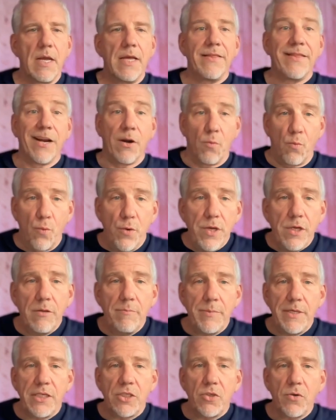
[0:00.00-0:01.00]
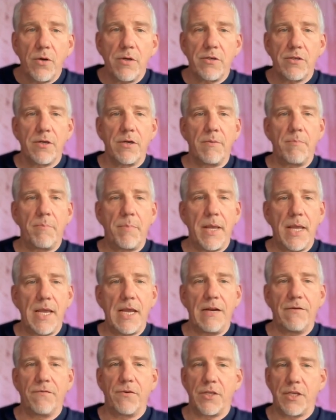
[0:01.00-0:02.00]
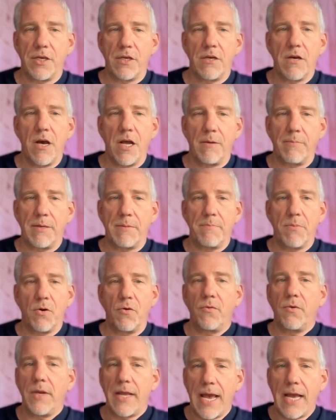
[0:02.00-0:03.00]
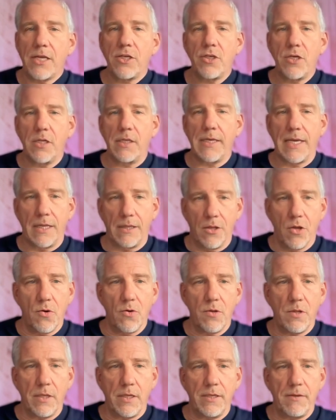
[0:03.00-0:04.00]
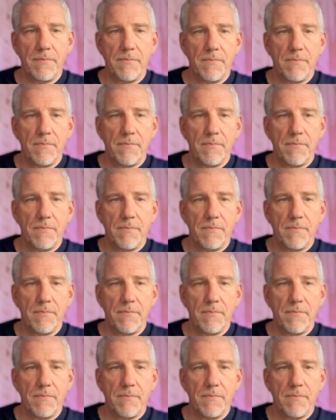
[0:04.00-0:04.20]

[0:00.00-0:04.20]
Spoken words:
There will be short-term pain for the economy both nationally and locally.